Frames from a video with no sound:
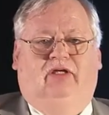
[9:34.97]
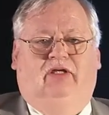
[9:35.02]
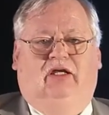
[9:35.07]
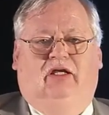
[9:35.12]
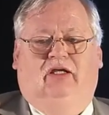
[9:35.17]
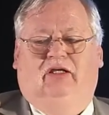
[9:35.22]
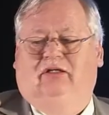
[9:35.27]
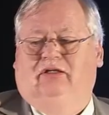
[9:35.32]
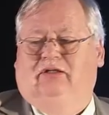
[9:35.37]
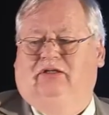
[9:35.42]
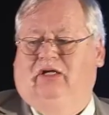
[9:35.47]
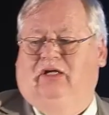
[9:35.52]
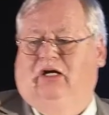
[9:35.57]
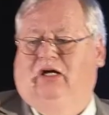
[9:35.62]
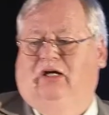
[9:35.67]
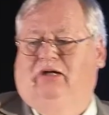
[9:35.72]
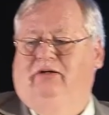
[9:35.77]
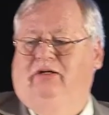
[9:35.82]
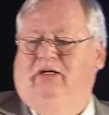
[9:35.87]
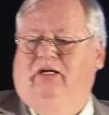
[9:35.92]

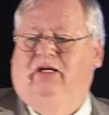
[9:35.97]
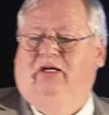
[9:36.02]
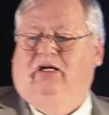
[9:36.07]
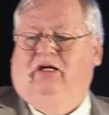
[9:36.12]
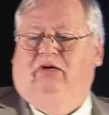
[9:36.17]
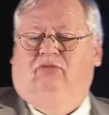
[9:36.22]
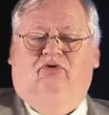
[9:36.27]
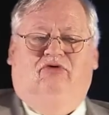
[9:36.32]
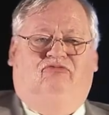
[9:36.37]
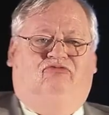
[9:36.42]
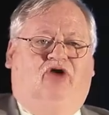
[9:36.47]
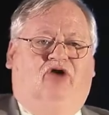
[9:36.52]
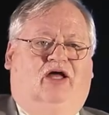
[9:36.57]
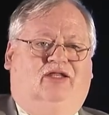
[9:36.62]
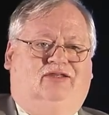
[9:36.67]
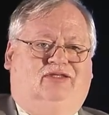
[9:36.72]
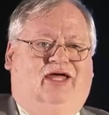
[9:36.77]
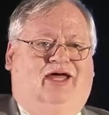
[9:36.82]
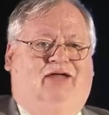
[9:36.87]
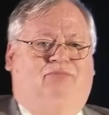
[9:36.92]
and we've
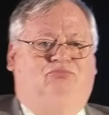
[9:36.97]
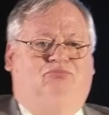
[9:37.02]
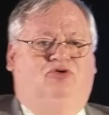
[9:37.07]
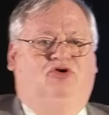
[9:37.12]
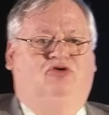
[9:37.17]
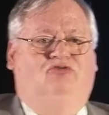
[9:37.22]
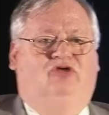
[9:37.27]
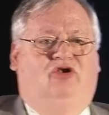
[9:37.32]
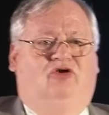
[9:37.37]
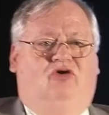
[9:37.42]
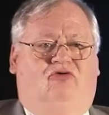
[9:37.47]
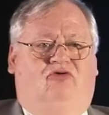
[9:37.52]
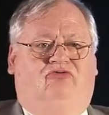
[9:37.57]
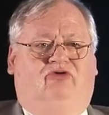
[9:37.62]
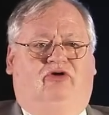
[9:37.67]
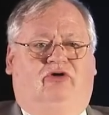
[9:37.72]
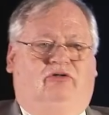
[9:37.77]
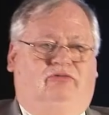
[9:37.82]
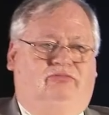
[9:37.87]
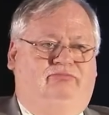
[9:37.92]
got that proven
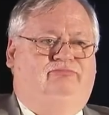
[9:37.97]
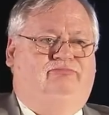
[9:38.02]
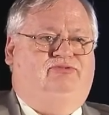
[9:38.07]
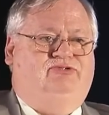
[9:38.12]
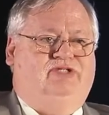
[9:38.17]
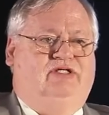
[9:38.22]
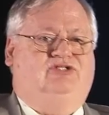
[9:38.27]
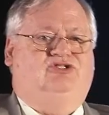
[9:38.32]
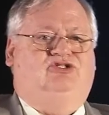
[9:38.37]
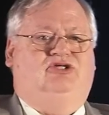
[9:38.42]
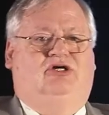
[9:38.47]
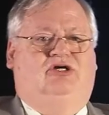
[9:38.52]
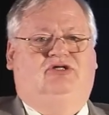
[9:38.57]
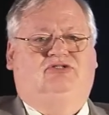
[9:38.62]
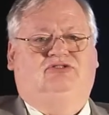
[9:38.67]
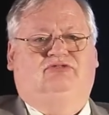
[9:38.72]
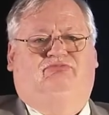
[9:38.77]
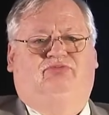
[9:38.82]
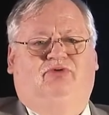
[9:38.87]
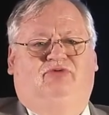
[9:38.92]
over 6
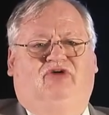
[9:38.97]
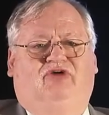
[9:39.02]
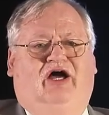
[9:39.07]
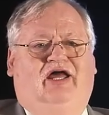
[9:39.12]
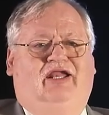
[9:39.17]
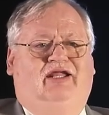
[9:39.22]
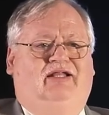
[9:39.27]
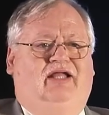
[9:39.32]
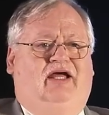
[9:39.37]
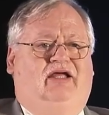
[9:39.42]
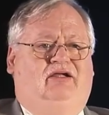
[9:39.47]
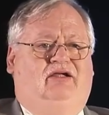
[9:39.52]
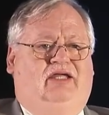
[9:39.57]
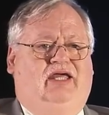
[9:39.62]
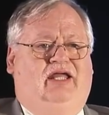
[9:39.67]
years of providing that,